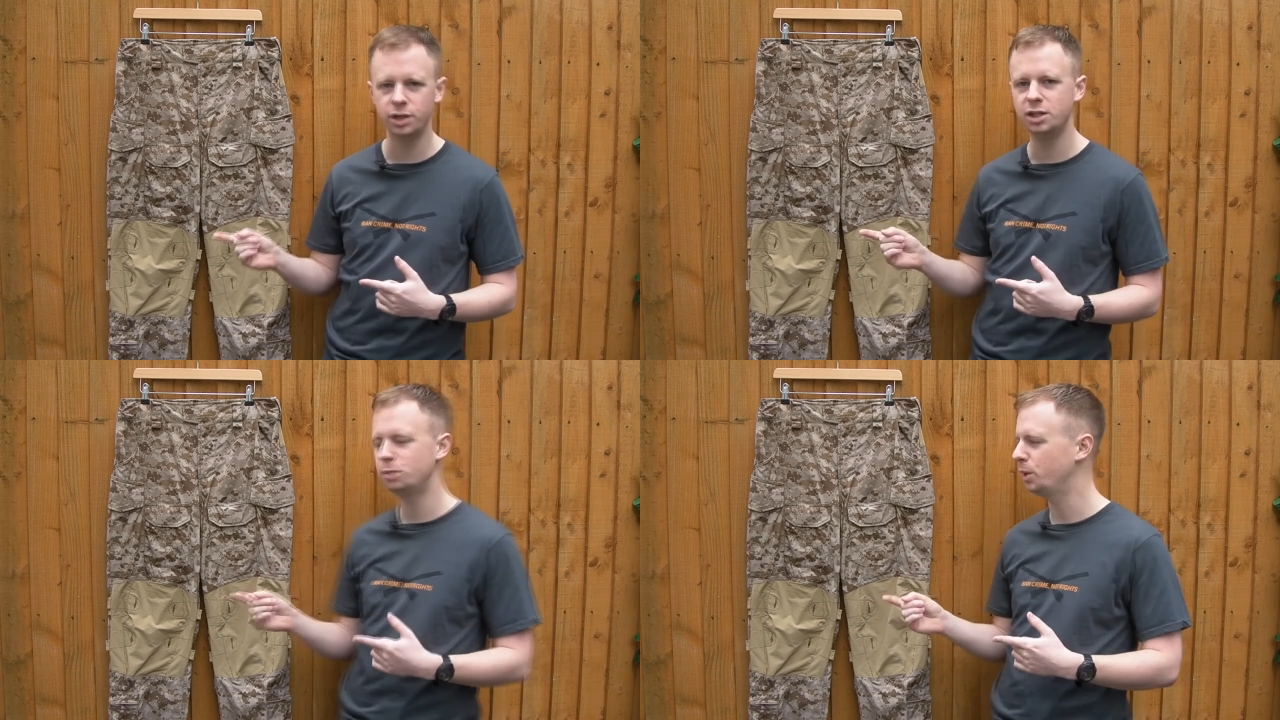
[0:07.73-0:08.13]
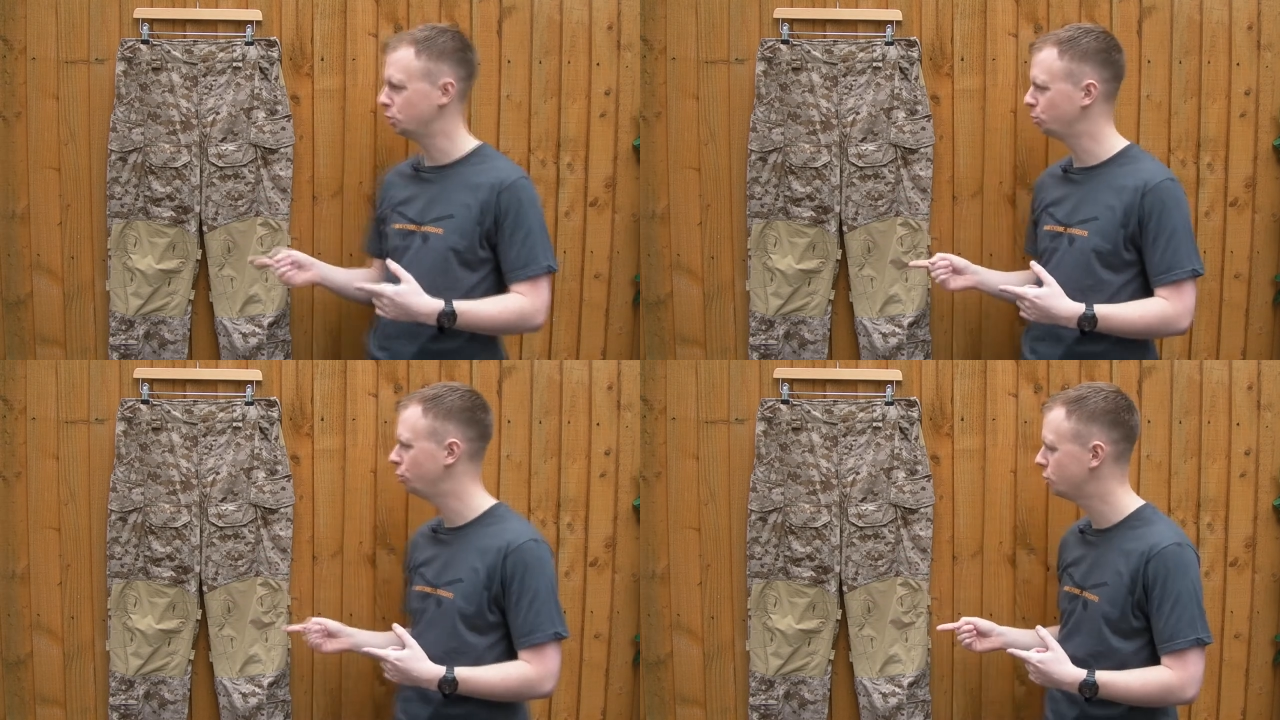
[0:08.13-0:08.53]
III
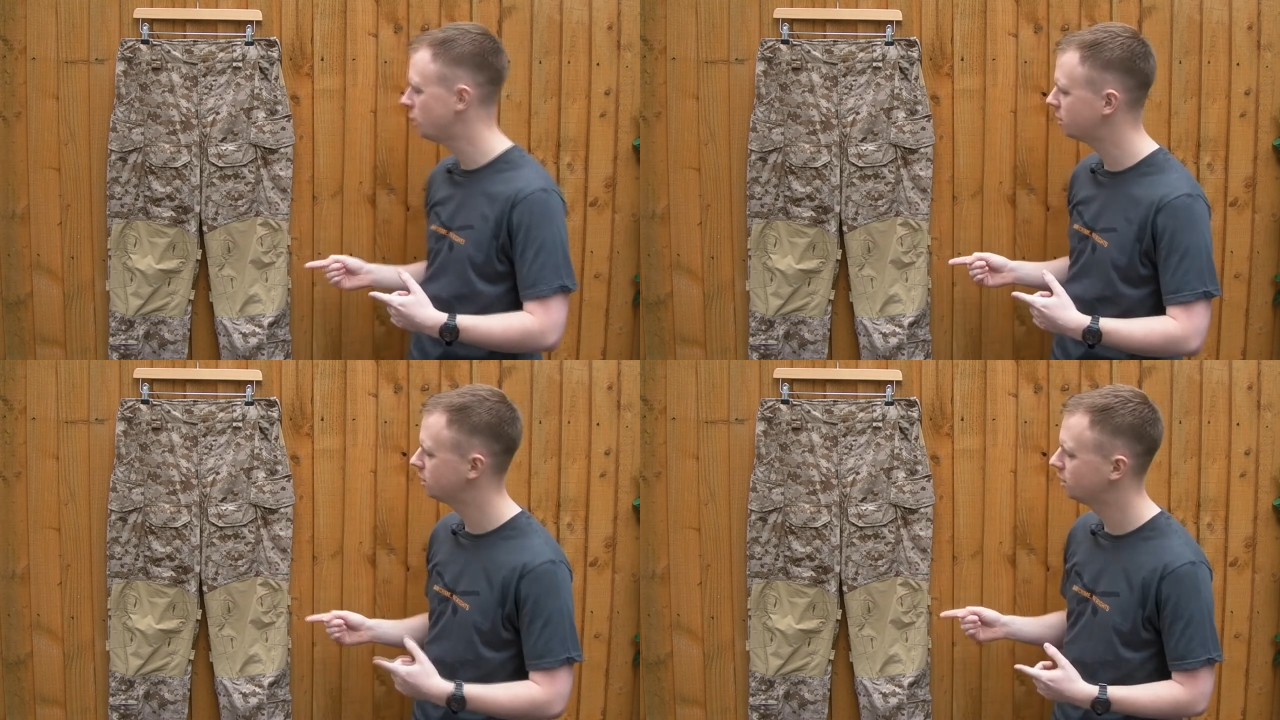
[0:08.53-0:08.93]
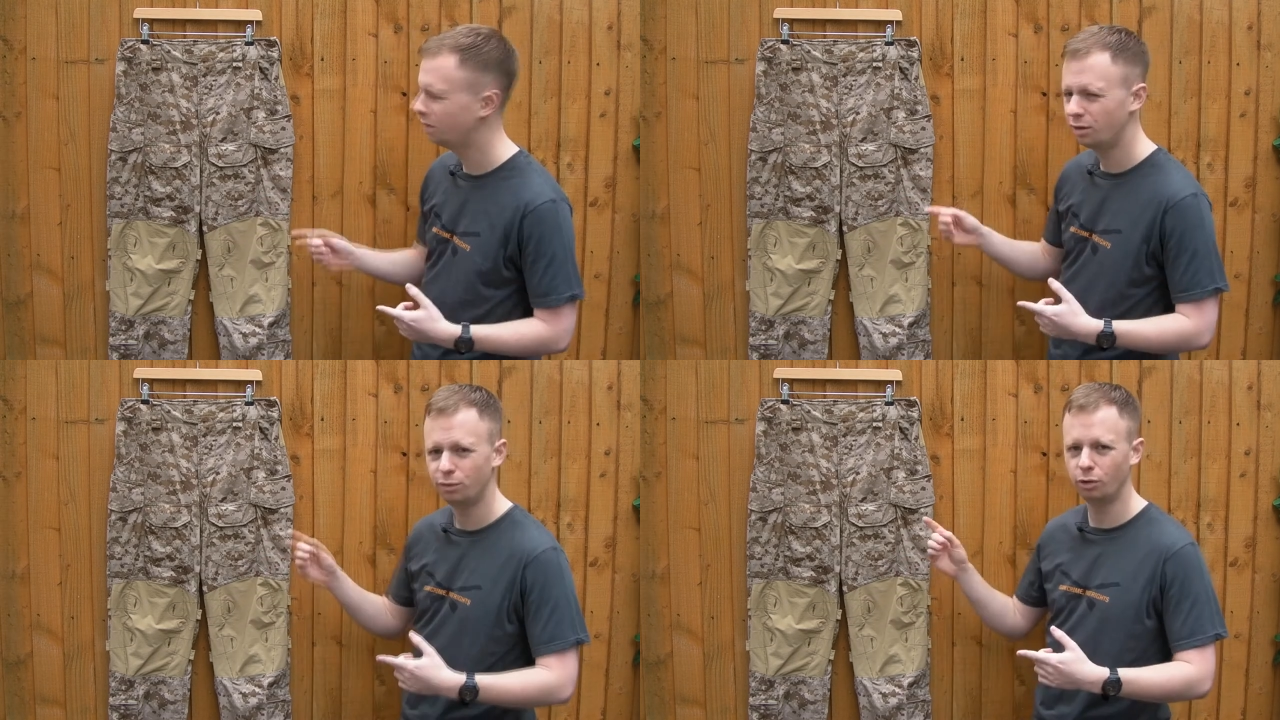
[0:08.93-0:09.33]
Special Projects
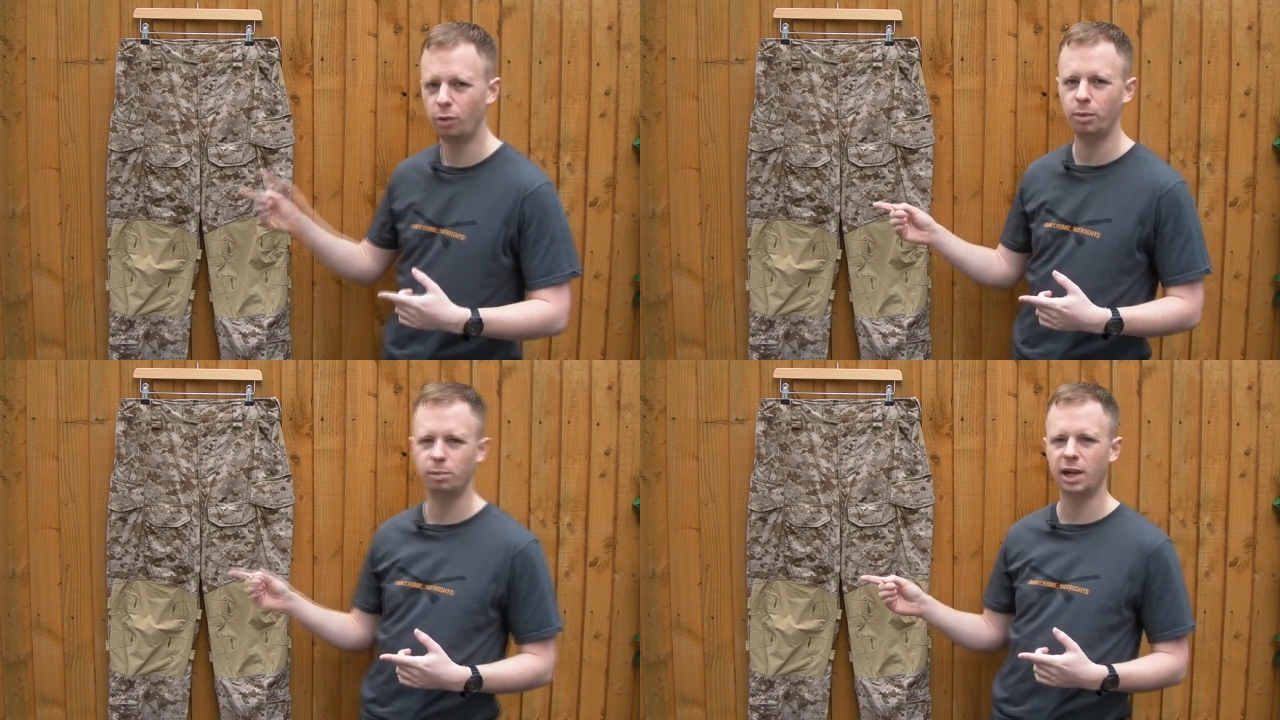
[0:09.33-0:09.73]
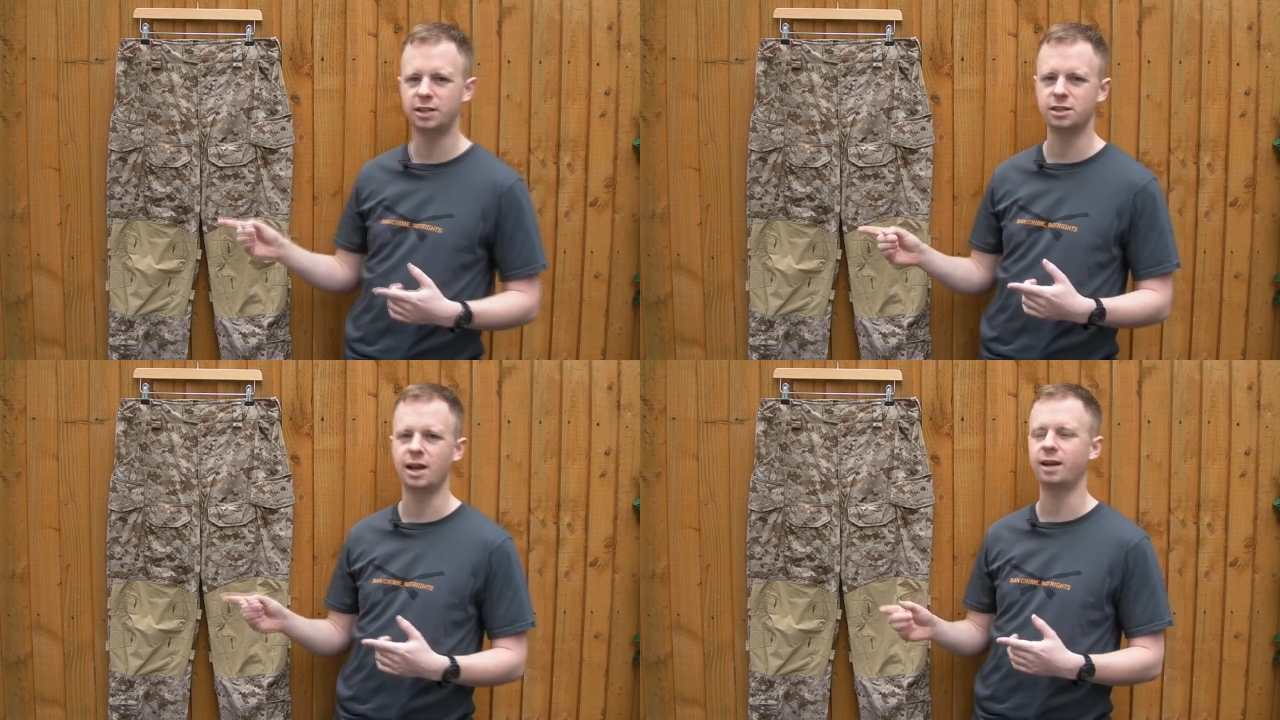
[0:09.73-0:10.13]
from
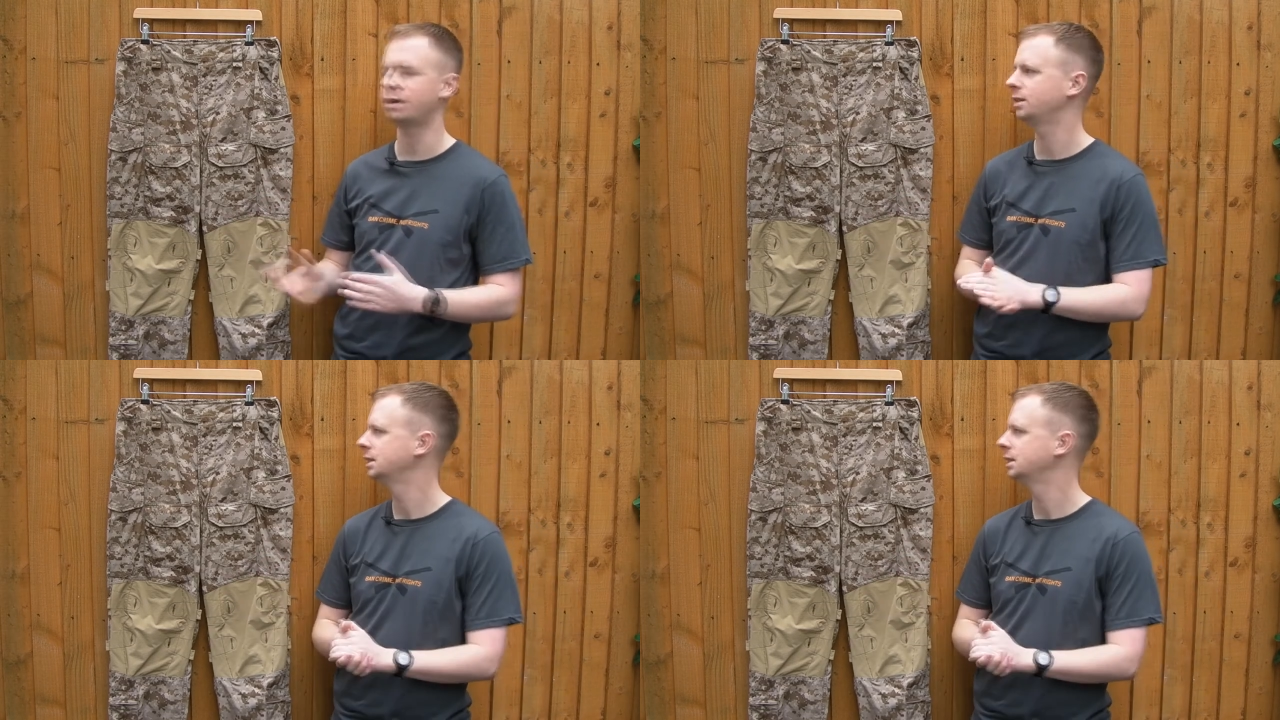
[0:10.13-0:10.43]
Platatac.